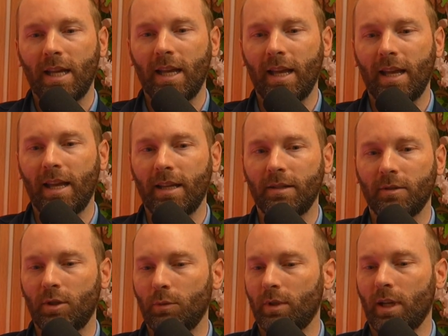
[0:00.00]
and
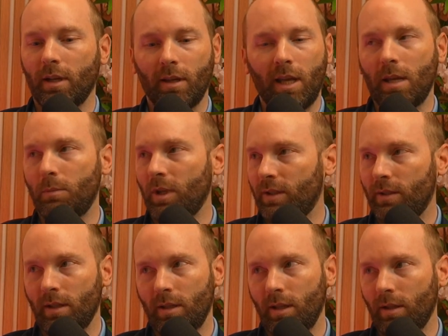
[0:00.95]
she was like, A, B,
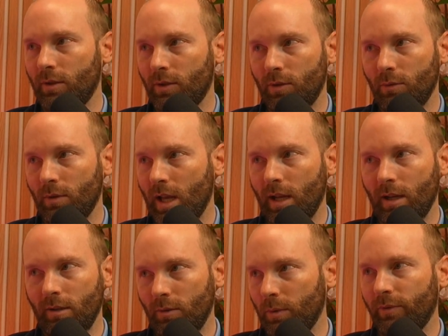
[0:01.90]
C, D, just do that and
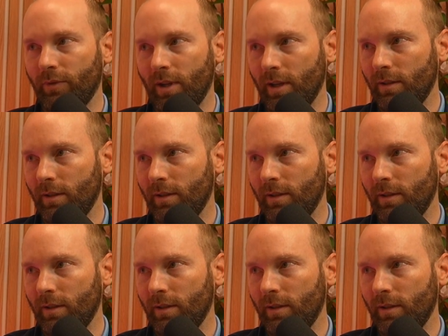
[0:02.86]
you'll be fine.